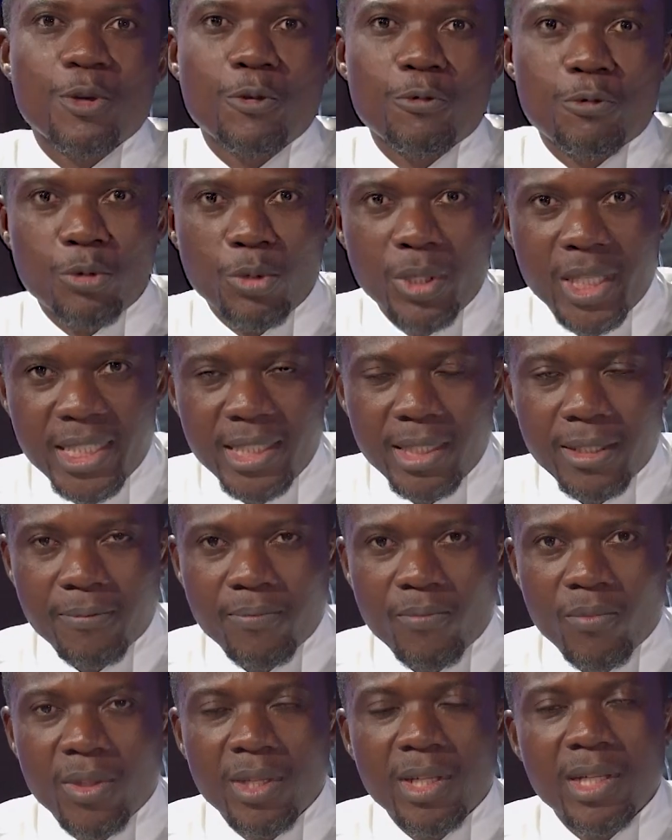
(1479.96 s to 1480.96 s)
of religion.
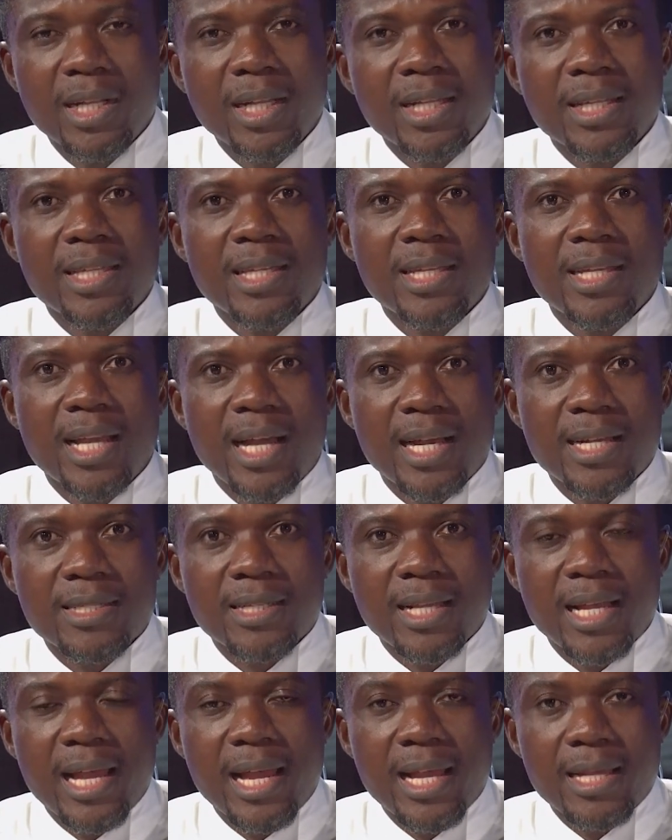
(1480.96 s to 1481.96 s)
And he has
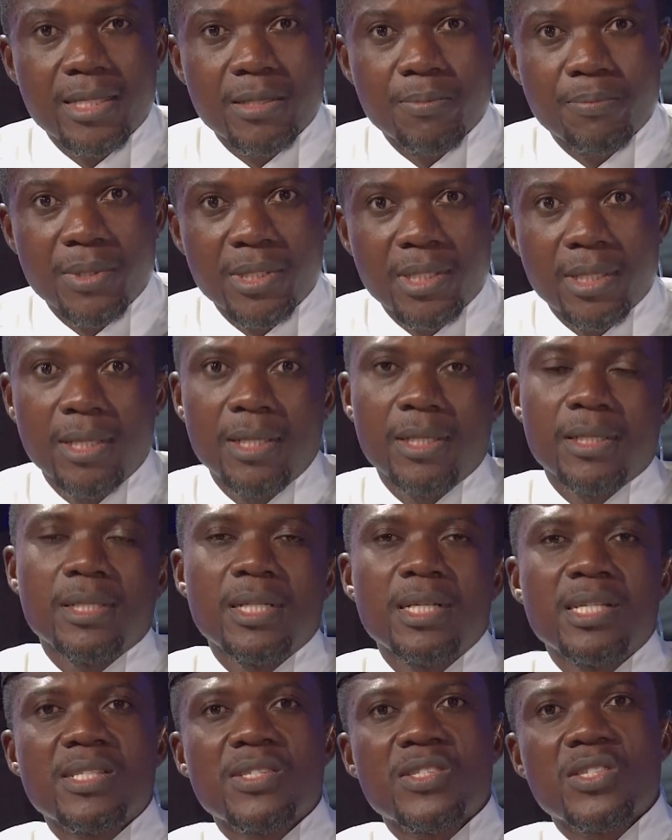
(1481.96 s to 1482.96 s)
explicitly
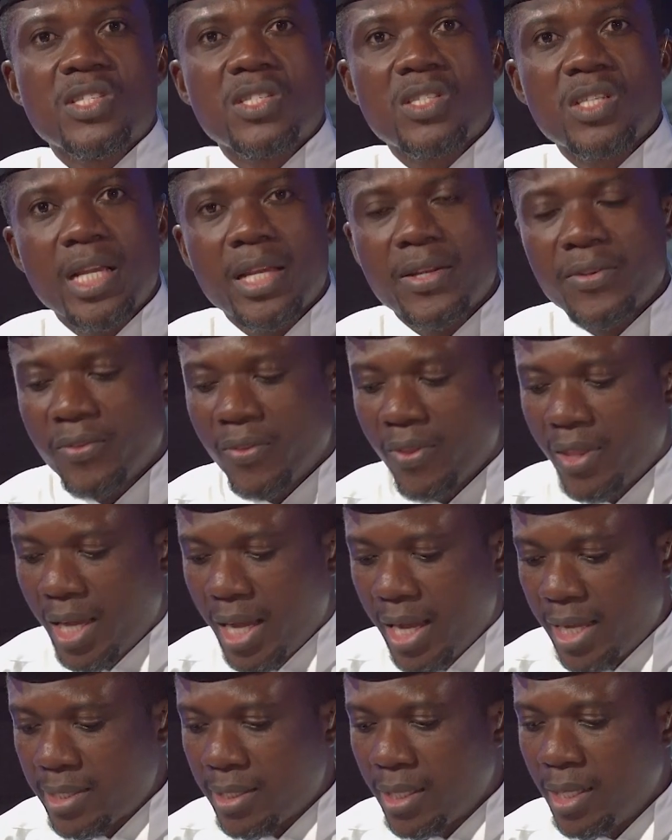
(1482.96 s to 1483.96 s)
said
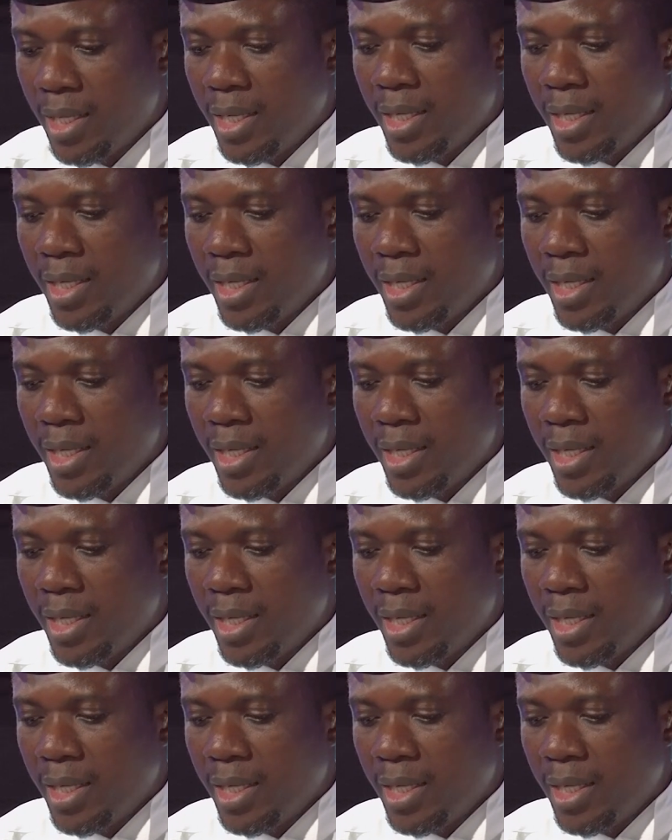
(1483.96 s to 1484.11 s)
that